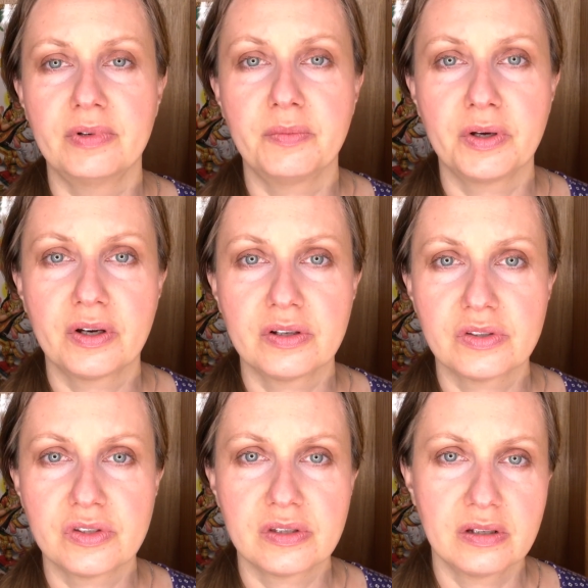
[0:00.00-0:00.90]

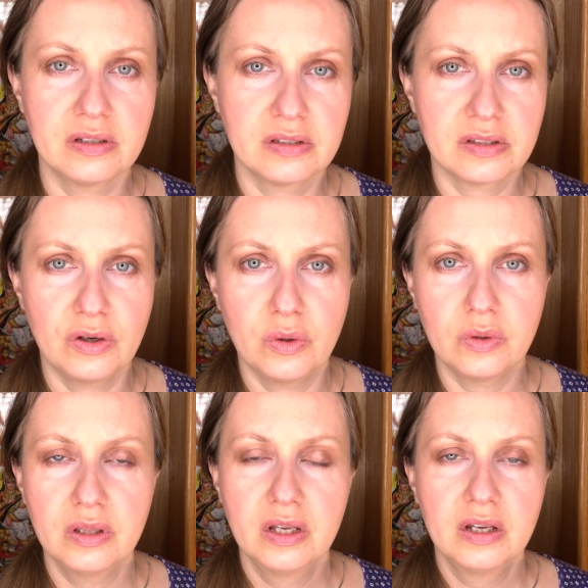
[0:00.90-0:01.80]
Americans as a
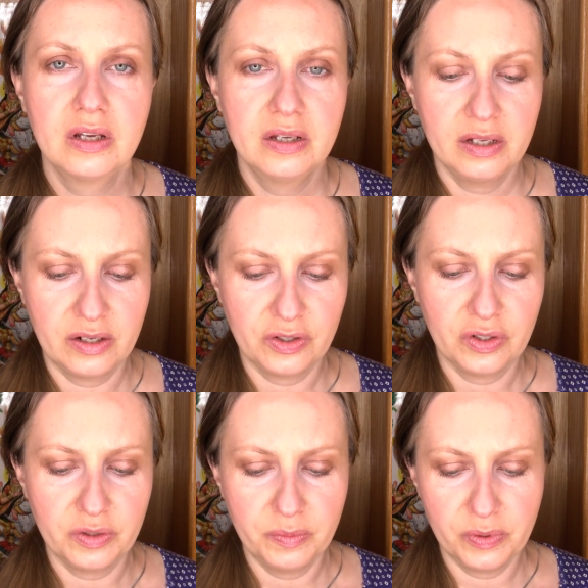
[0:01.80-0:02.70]
whole are
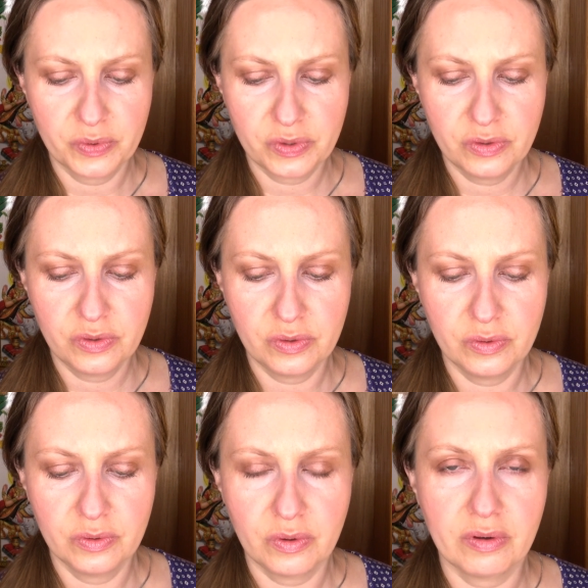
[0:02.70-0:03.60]
not opposed
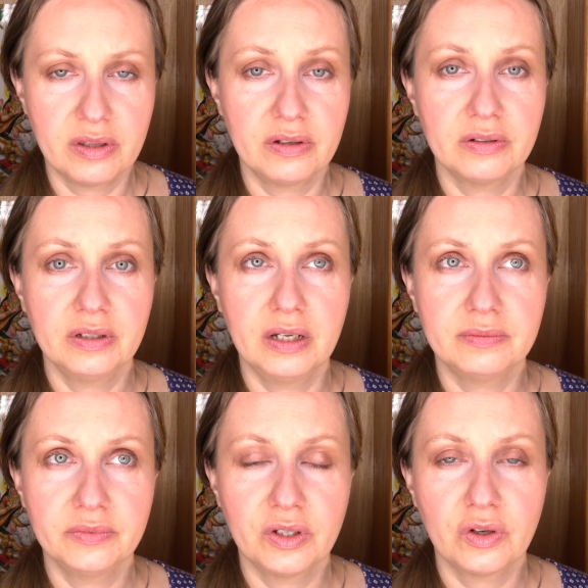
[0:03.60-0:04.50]
to, or
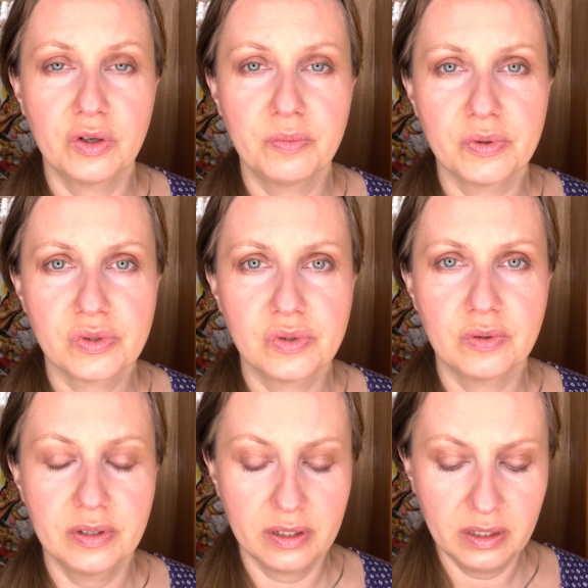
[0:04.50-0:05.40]
they're not opposed
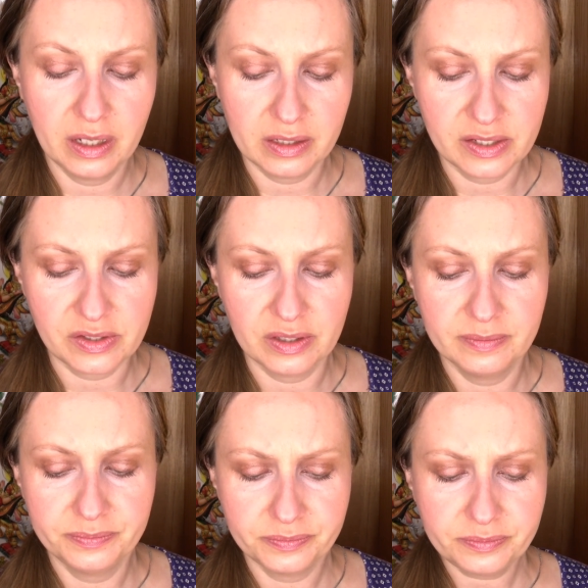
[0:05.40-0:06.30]
to
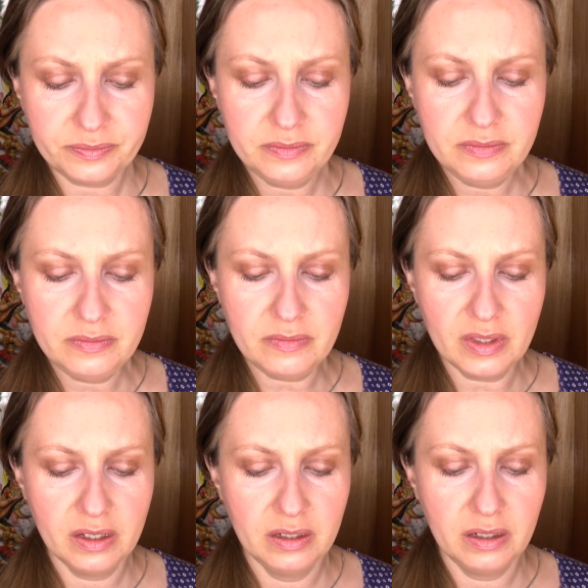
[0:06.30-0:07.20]
legalizing
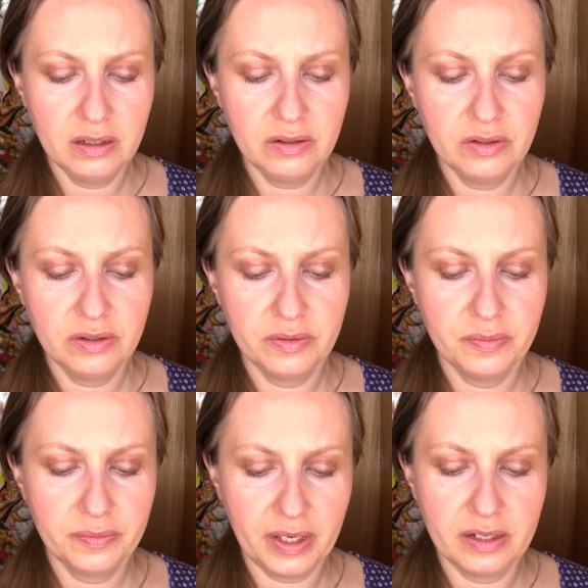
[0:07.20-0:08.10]

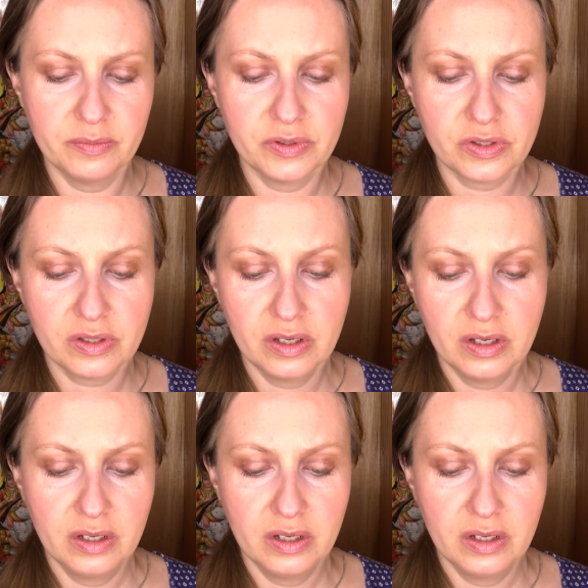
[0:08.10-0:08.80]
cannabis.